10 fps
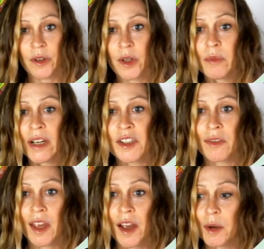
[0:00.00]
the home range of
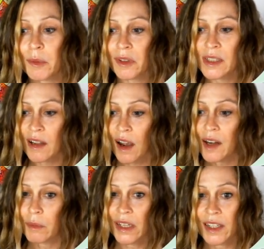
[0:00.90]
the animal, is
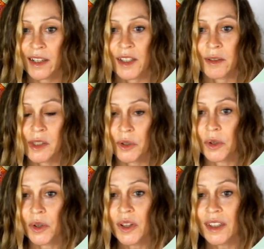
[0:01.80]
automated into a
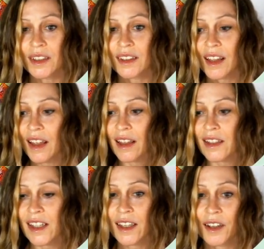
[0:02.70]
circle and
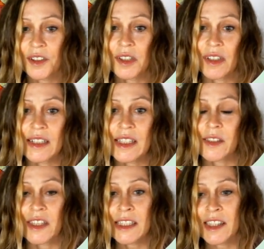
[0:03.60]
it calculates
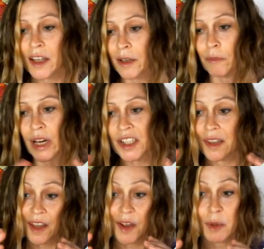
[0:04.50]
this is the range that
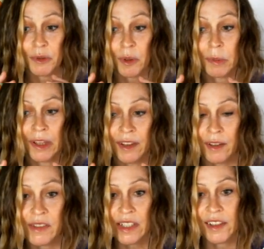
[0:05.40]
the animal normally
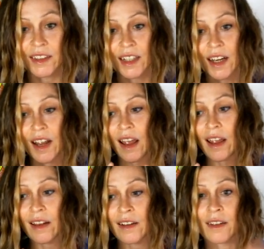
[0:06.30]
lives in
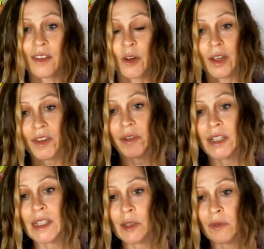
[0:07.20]
and their living
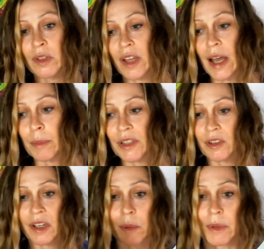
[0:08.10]
ranges overlap to
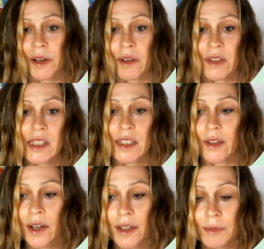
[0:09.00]
create a biodiversity
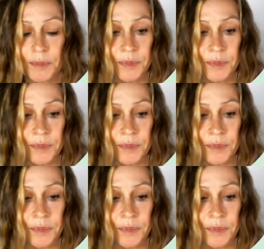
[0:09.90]
credit,